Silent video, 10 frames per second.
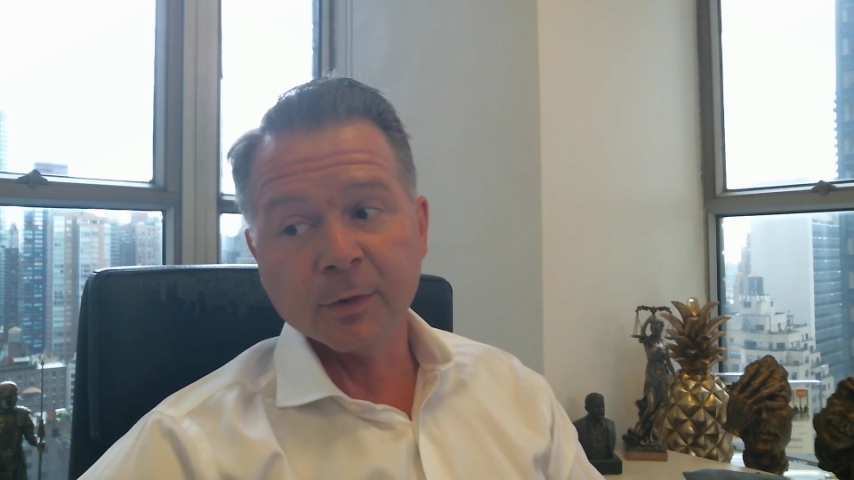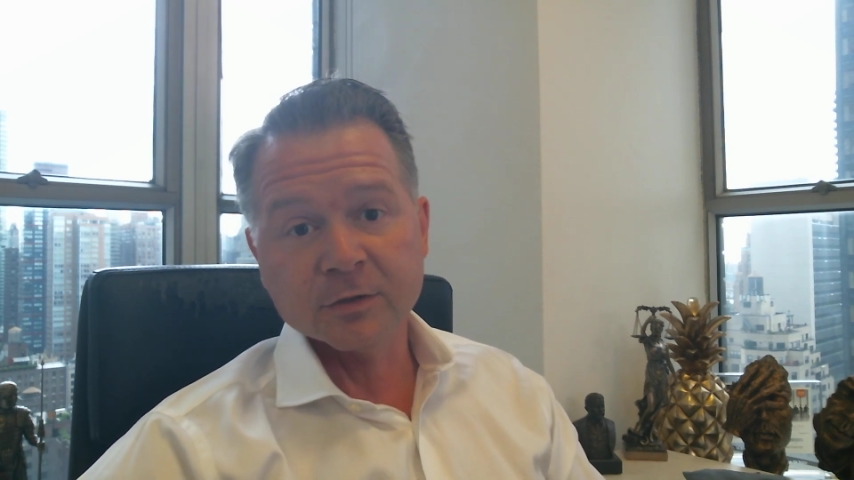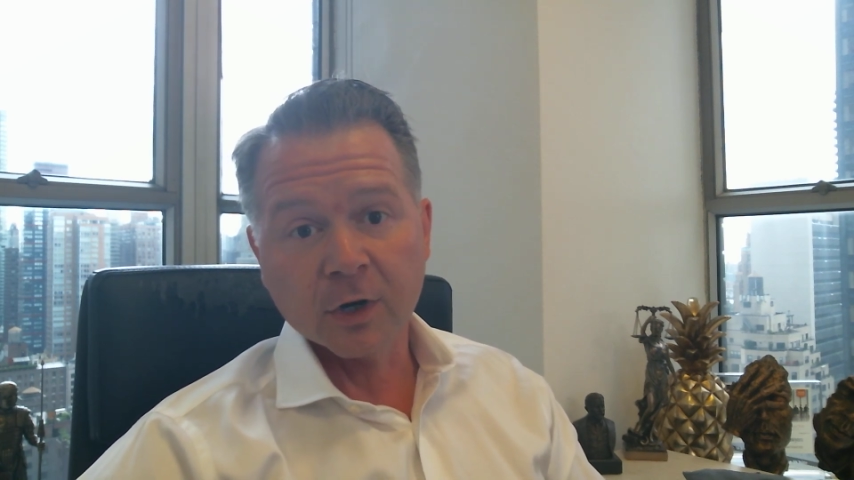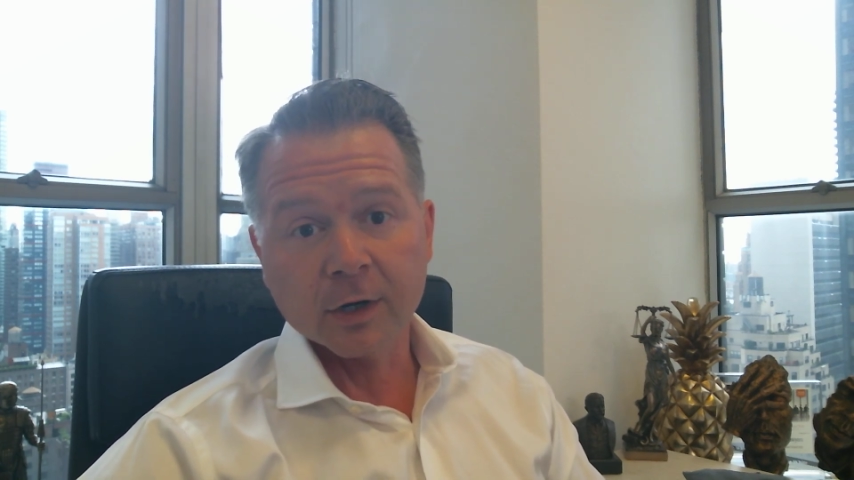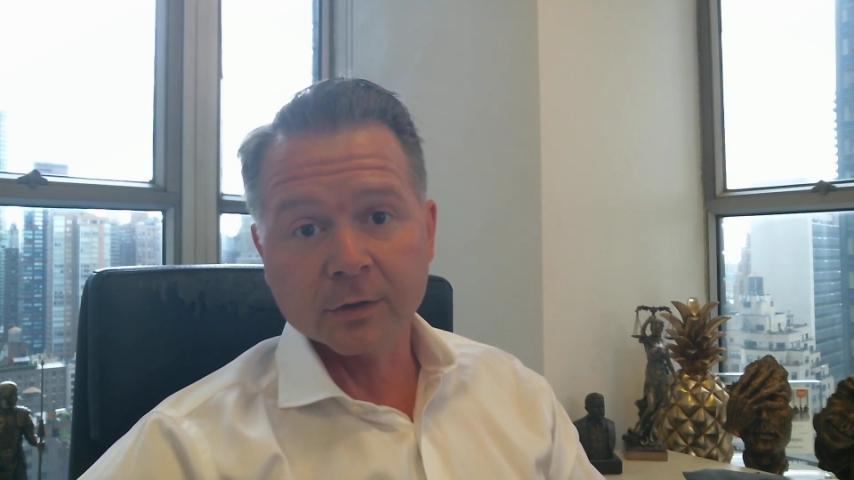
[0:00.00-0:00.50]
of
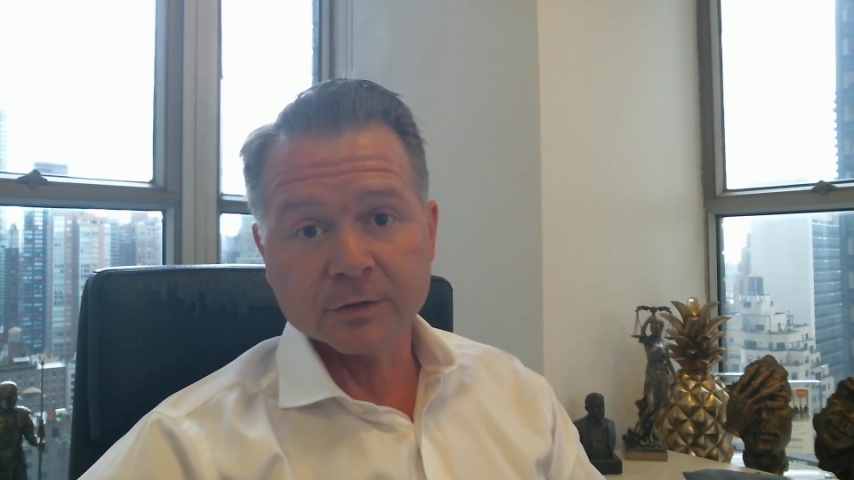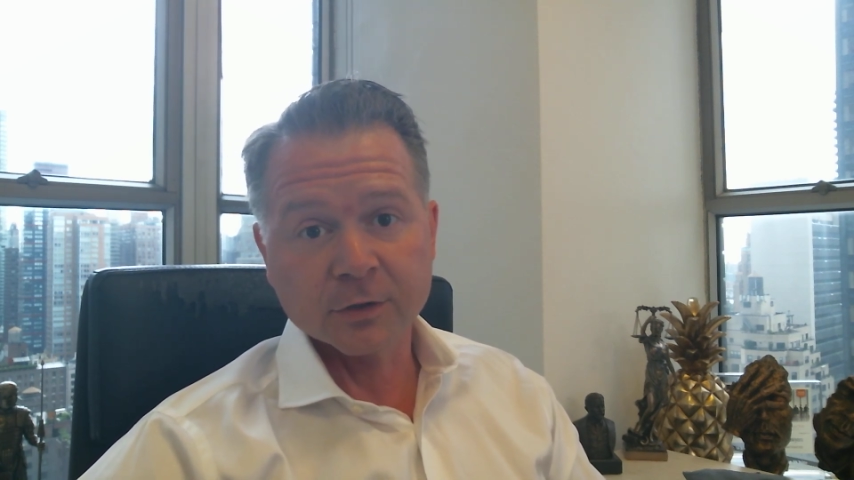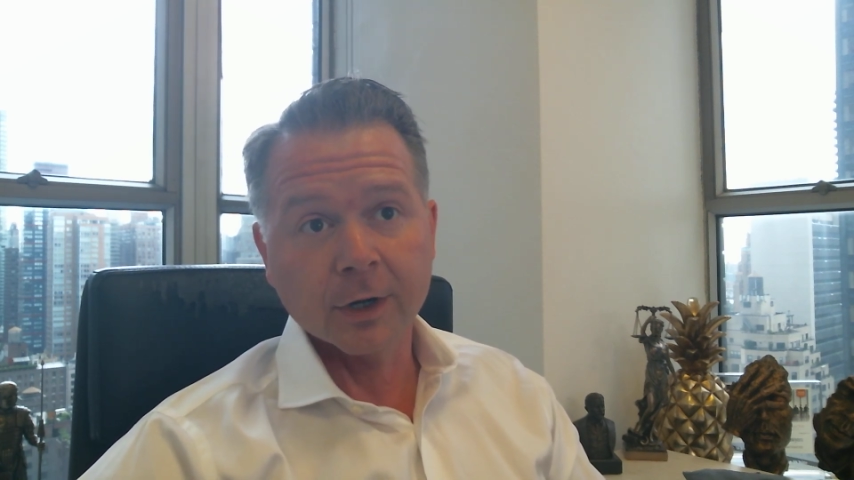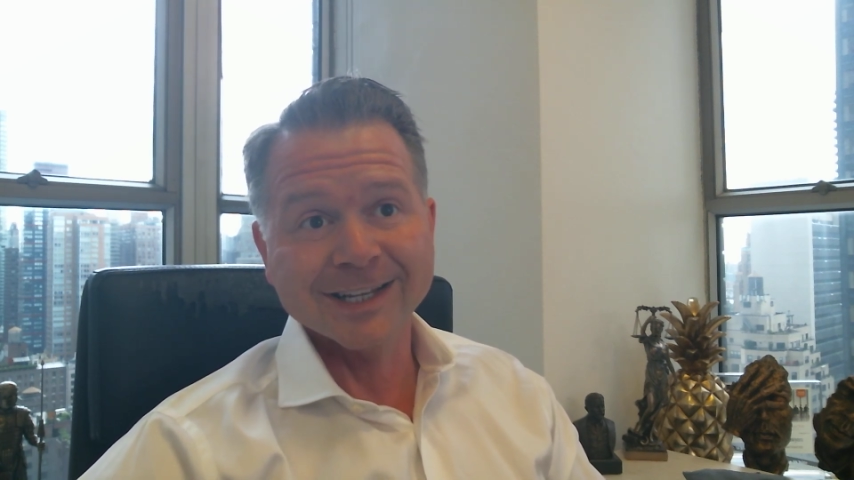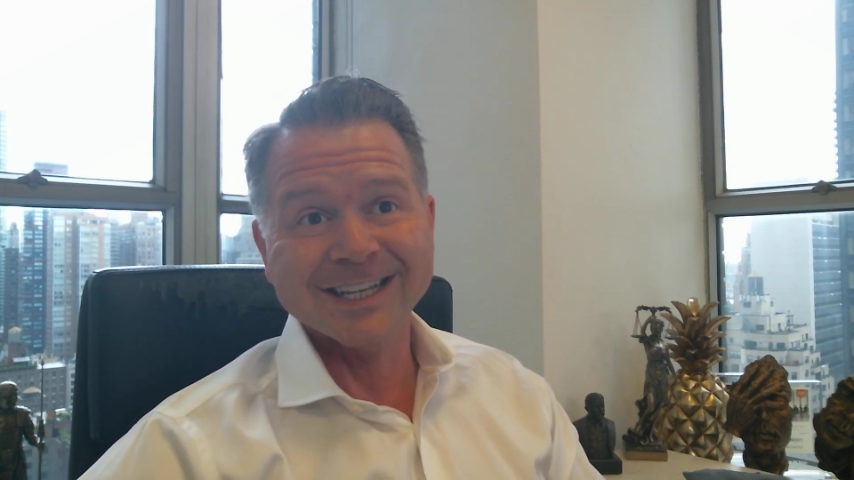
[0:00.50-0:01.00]
those articles
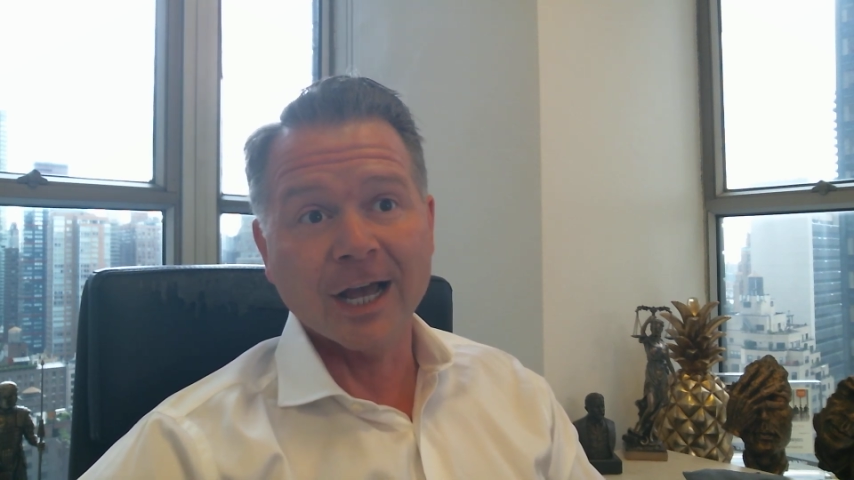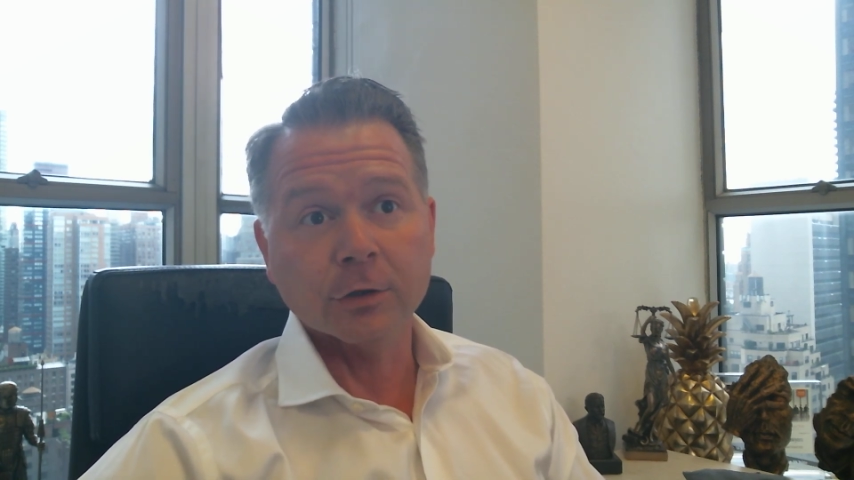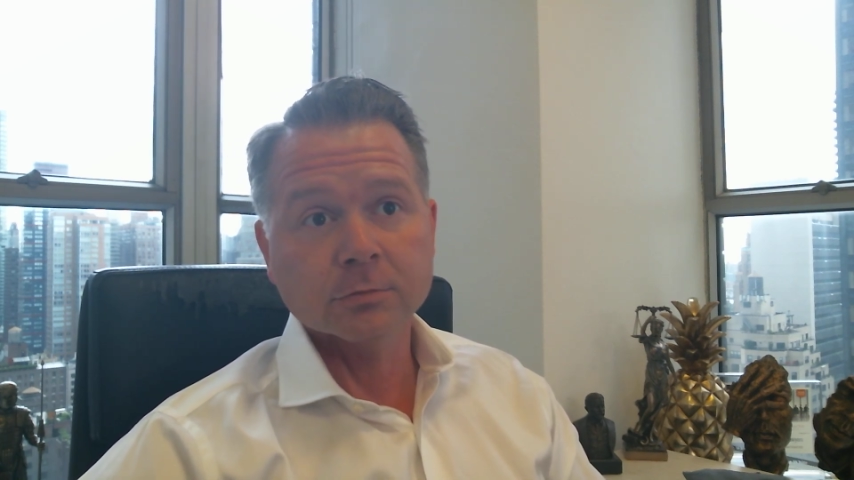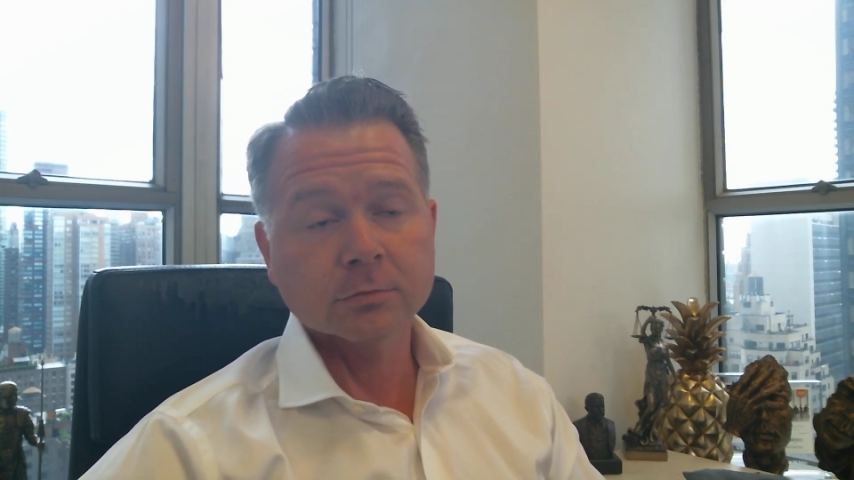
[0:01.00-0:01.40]
are already down,